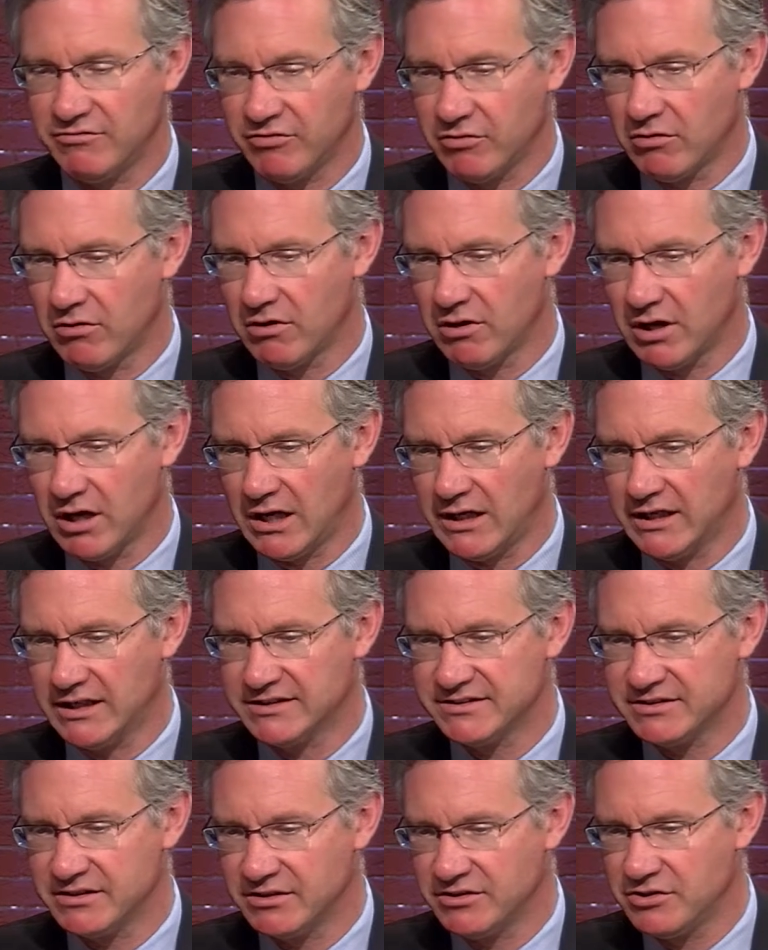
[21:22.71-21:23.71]
for an
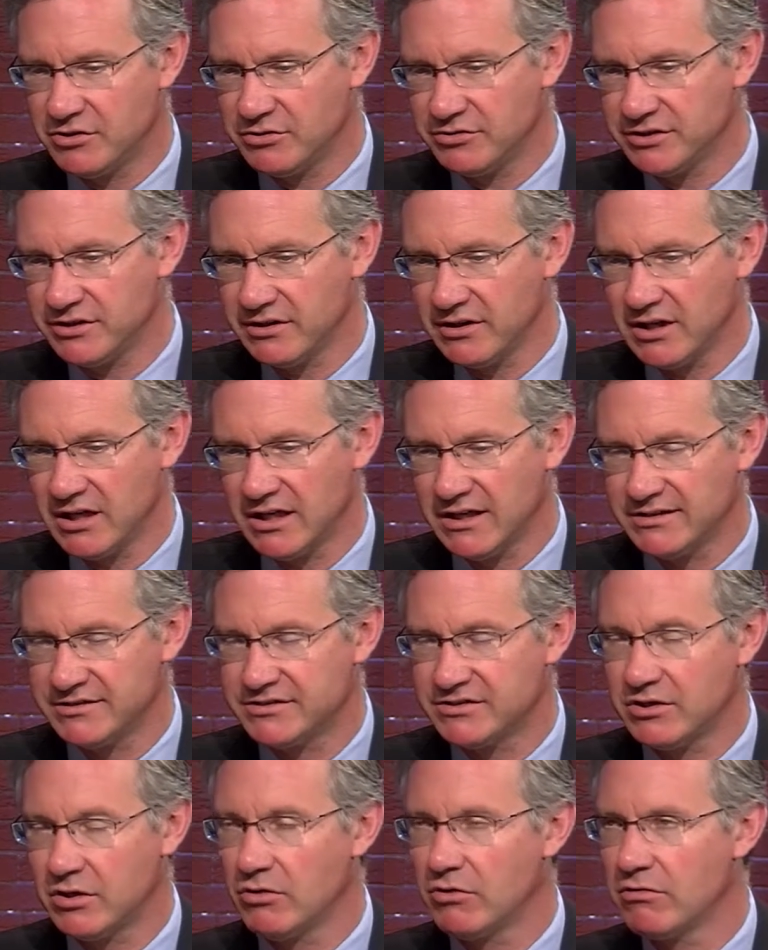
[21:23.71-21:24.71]
institution that is
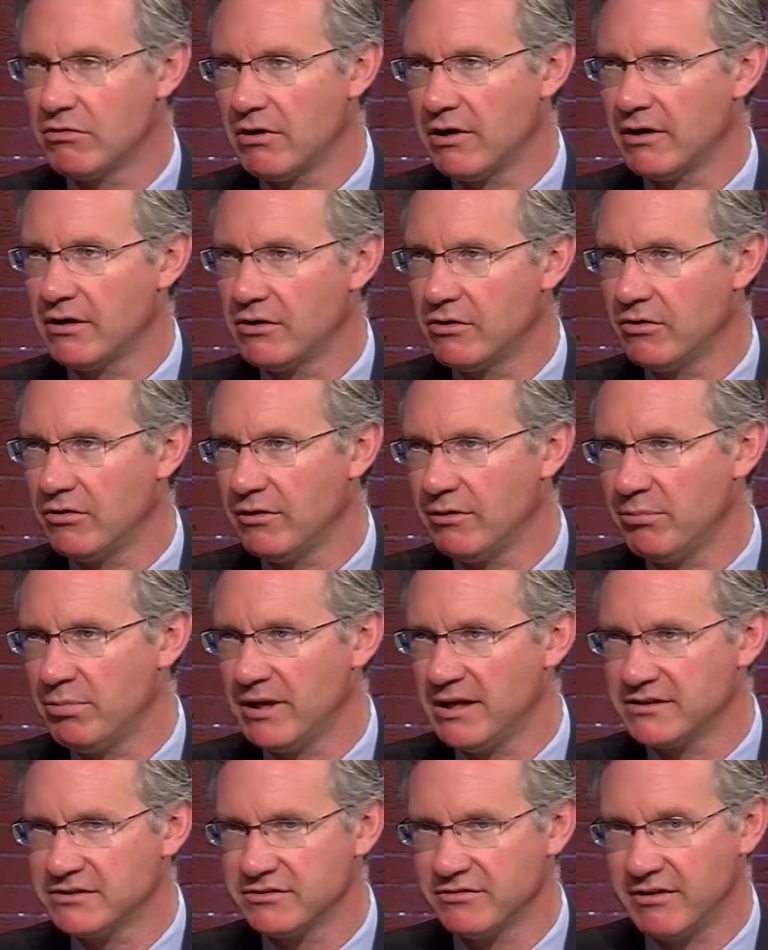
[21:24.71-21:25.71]
so critical to
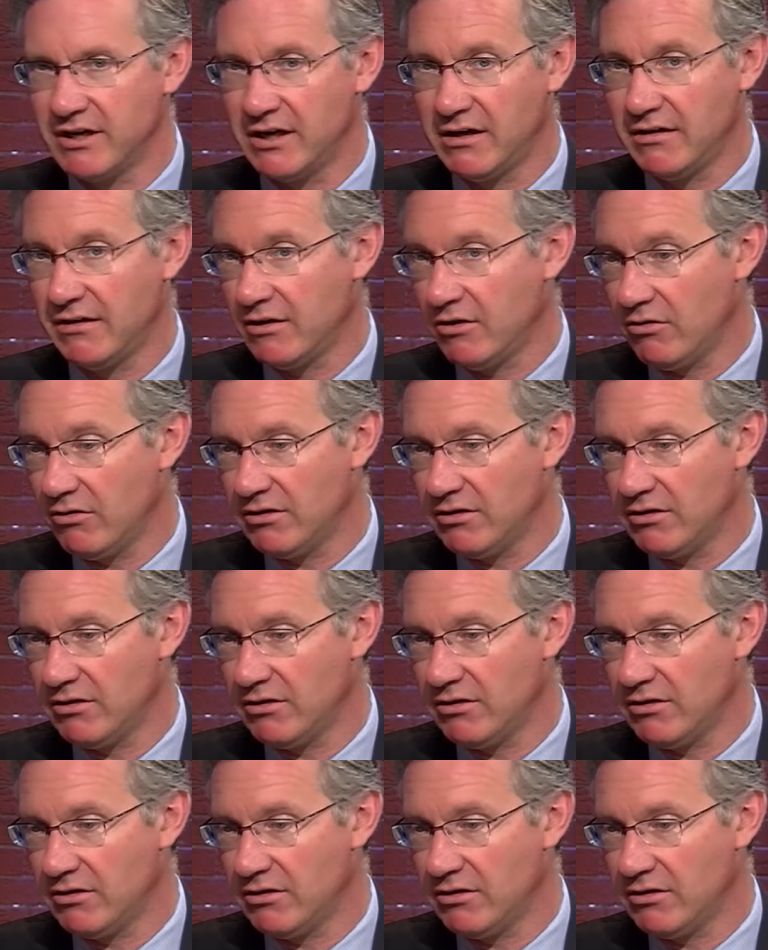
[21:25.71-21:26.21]
Pennsylvania. The